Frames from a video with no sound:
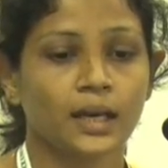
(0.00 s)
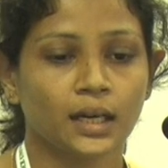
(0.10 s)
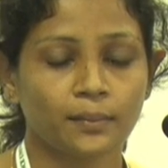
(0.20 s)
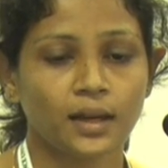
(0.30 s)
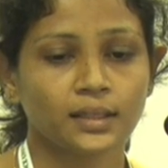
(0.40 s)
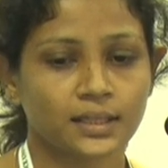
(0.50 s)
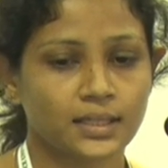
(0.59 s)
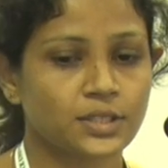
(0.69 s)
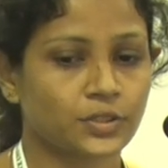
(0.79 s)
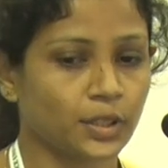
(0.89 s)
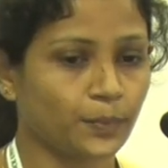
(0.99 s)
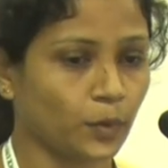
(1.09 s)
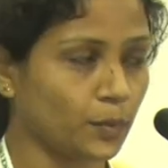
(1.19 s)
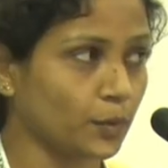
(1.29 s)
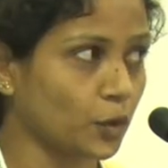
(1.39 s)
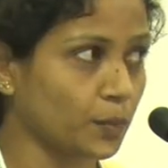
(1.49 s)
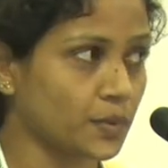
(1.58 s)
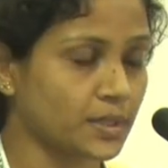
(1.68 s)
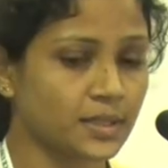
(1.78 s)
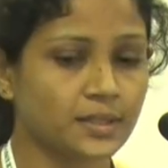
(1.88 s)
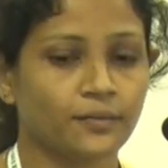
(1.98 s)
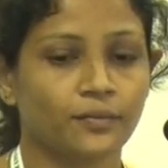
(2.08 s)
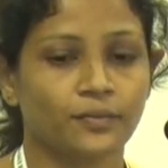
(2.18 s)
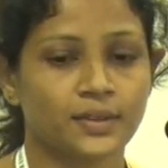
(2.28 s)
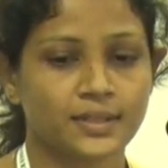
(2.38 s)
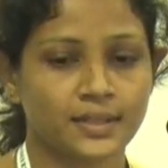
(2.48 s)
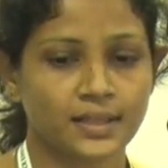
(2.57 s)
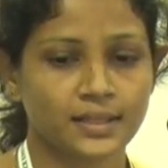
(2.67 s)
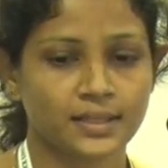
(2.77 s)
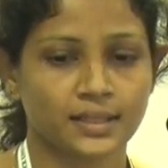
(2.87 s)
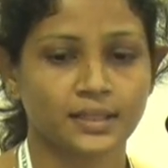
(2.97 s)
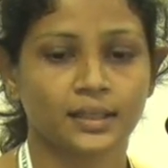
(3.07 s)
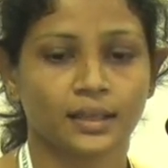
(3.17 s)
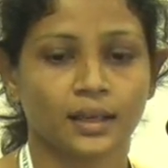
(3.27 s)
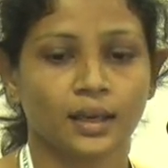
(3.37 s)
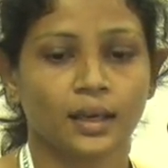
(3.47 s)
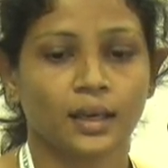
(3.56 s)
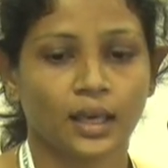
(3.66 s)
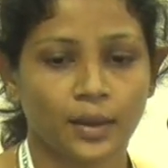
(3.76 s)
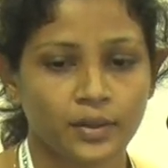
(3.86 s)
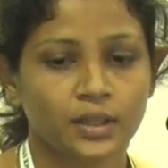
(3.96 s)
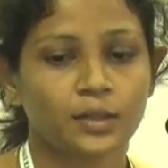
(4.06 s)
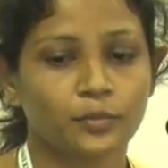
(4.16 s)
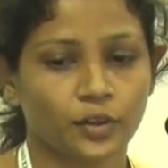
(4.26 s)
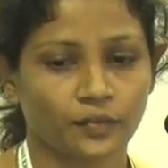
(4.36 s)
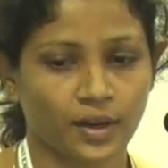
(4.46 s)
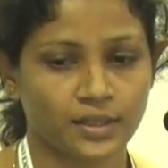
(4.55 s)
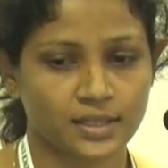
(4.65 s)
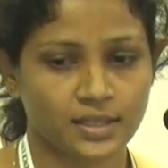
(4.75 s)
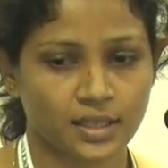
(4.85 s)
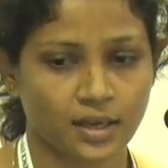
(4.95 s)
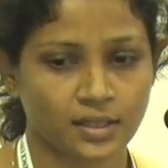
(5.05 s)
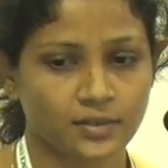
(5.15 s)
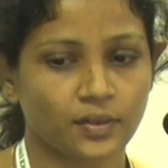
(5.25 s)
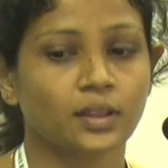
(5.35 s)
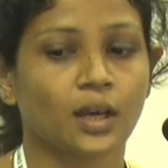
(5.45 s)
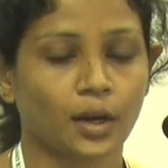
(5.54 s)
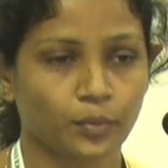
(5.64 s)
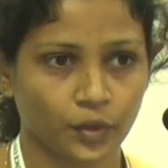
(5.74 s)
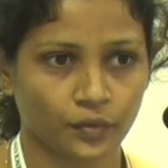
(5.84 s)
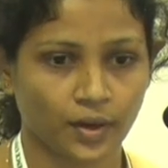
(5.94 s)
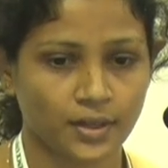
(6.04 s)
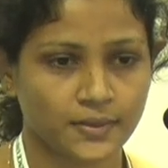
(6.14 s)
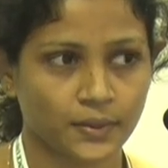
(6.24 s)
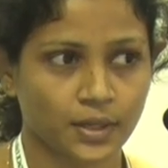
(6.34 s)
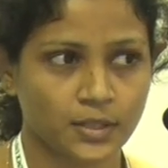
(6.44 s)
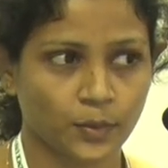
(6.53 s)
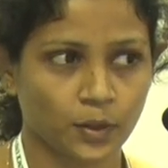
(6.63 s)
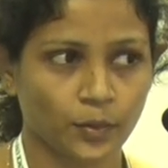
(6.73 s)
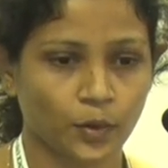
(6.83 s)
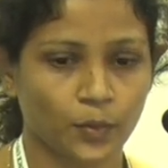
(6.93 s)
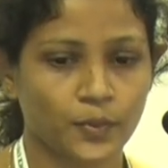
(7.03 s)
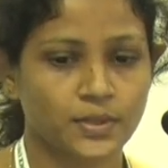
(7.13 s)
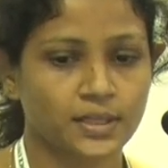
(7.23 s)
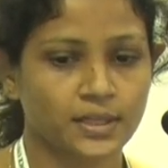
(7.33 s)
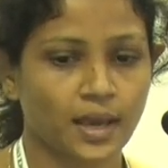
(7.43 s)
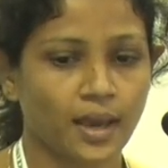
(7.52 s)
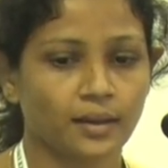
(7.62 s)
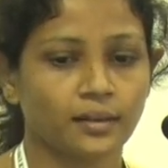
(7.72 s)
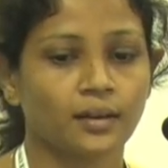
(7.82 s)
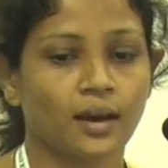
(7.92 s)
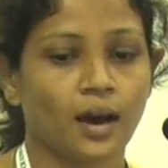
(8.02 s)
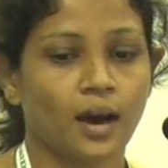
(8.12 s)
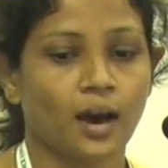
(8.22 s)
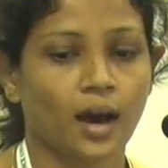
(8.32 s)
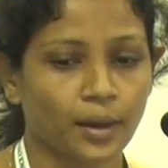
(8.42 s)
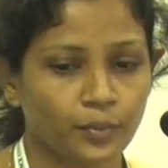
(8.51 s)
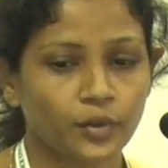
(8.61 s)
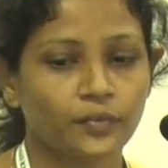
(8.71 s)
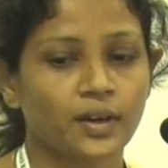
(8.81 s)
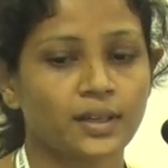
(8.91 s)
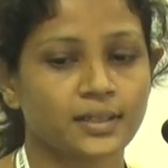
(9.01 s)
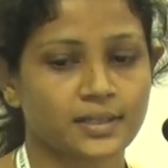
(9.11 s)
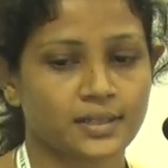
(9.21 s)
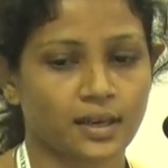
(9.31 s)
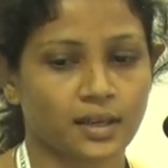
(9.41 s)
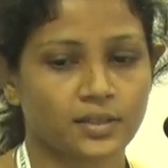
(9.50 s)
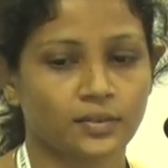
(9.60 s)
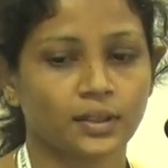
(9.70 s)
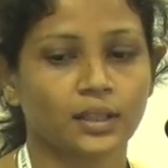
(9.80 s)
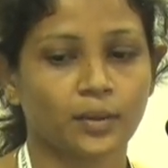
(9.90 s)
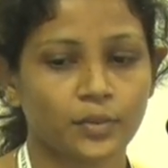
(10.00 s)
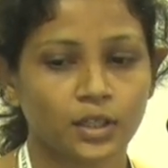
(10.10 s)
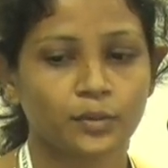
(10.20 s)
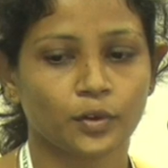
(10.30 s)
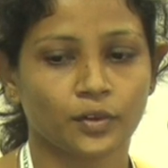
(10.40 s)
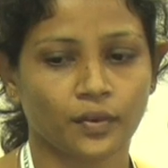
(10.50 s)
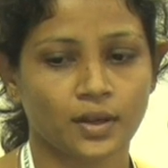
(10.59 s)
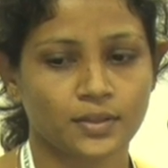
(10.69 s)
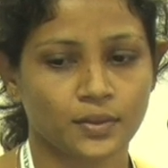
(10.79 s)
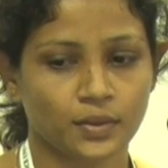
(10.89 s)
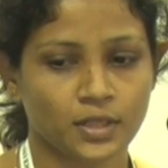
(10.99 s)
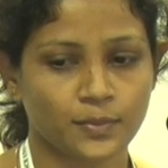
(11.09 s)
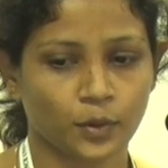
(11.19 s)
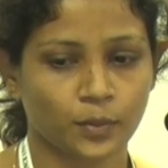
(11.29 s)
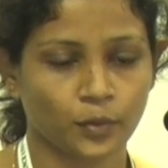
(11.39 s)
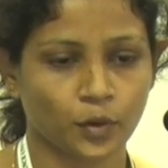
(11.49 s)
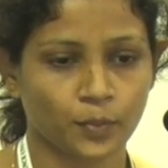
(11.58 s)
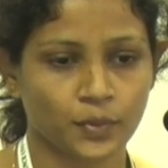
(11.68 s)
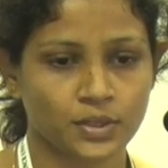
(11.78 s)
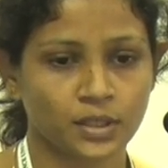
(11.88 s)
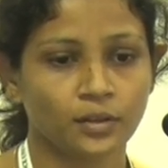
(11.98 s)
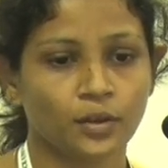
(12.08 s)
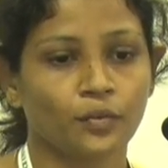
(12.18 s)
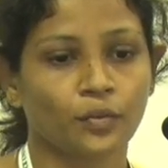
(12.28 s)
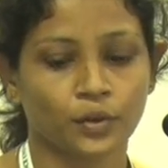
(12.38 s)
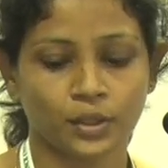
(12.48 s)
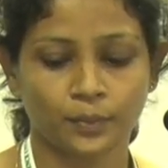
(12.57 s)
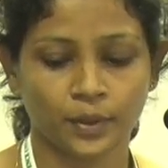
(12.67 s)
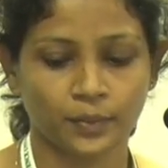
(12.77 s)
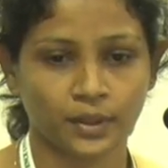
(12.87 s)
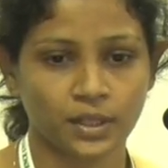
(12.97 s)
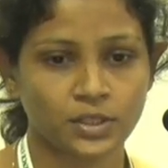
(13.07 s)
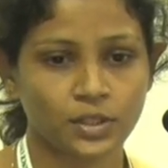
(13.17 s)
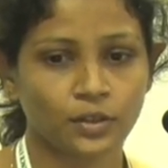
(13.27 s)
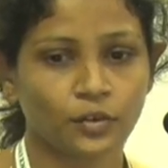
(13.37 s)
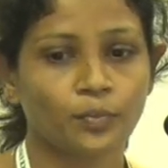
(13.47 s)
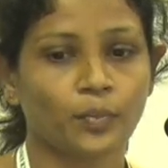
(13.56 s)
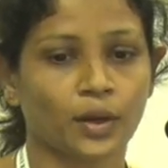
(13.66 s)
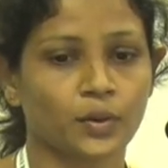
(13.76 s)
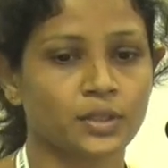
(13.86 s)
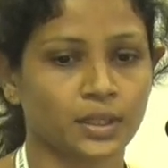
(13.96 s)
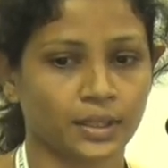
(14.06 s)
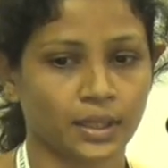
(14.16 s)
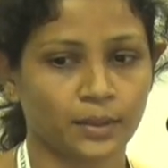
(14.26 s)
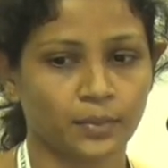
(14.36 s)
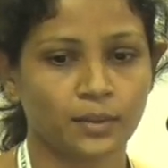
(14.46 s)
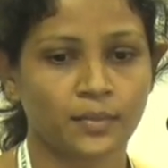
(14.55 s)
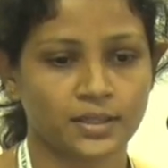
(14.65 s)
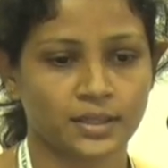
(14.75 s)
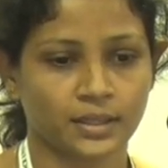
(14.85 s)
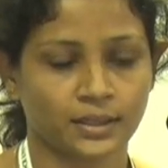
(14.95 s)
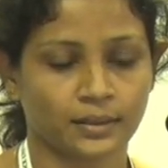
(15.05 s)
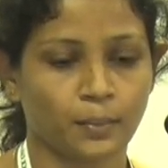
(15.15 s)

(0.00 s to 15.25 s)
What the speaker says: Among these three polymer composites, we selected chemically modified starch with unmodified sawdust polymer composite and unmodified starch with chemically modified sawdust polymer composite for the preparation of biodegradable material.